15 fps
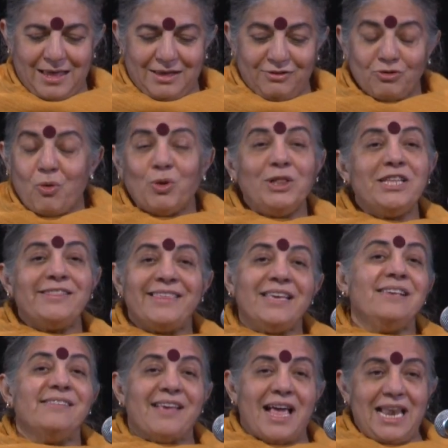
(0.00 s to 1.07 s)
So all the
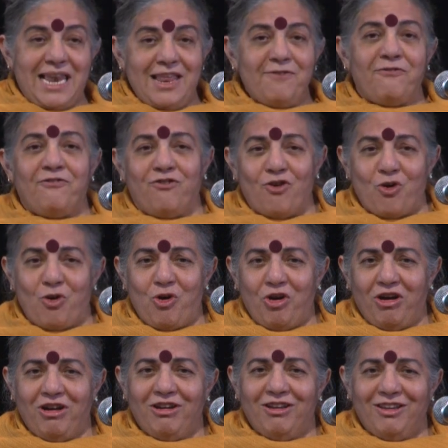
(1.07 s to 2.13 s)
things I live for,
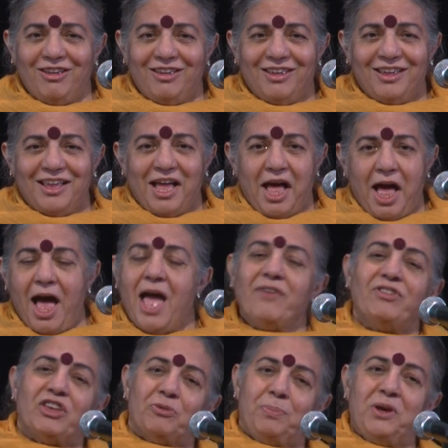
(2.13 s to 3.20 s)
I
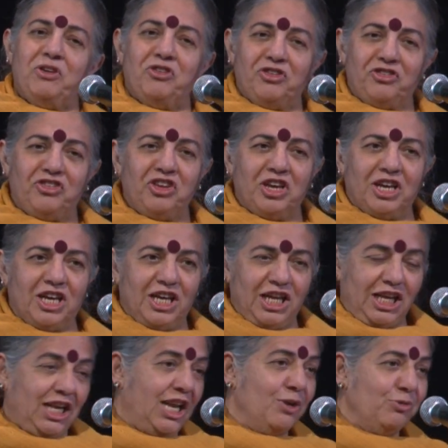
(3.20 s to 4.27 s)
have experienced here,
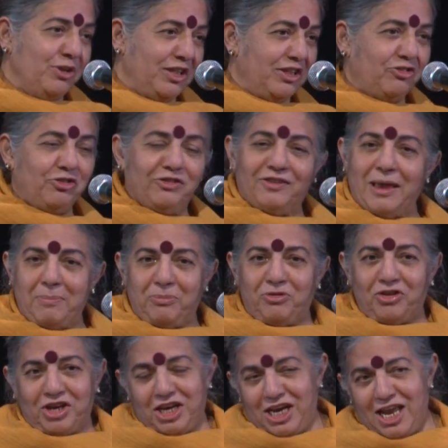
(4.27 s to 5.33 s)
including the
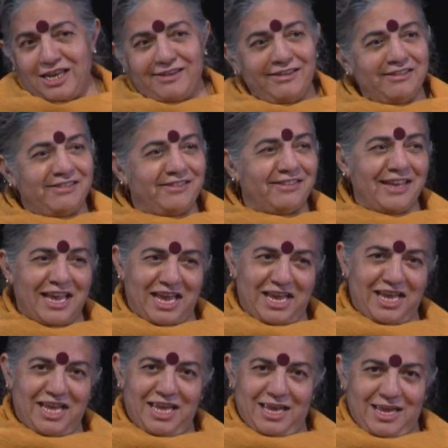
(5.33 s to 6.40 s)
reception, and I did
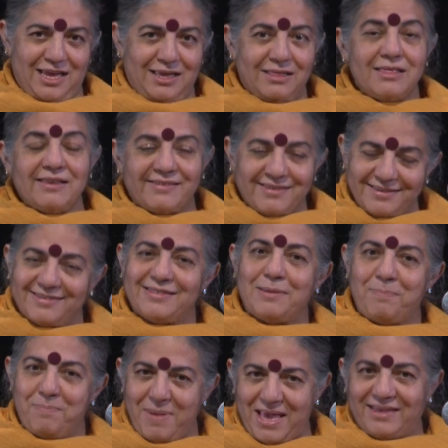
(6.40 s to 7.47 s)
say, this is the
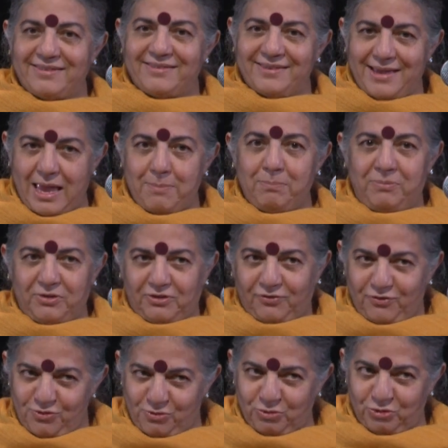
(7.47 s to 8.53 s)
best campus
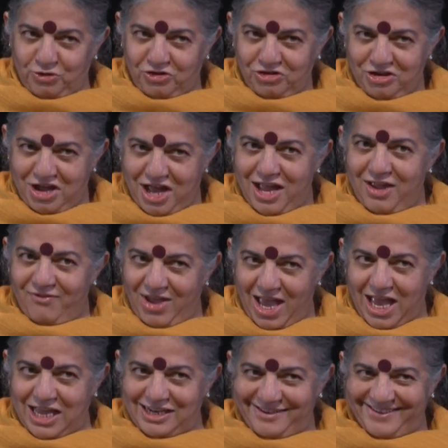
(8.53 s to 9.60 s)
food I have
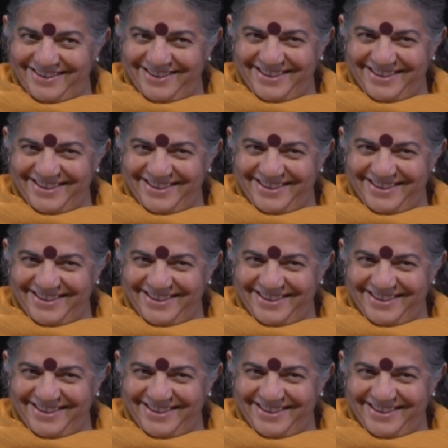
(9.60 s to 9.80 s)
had.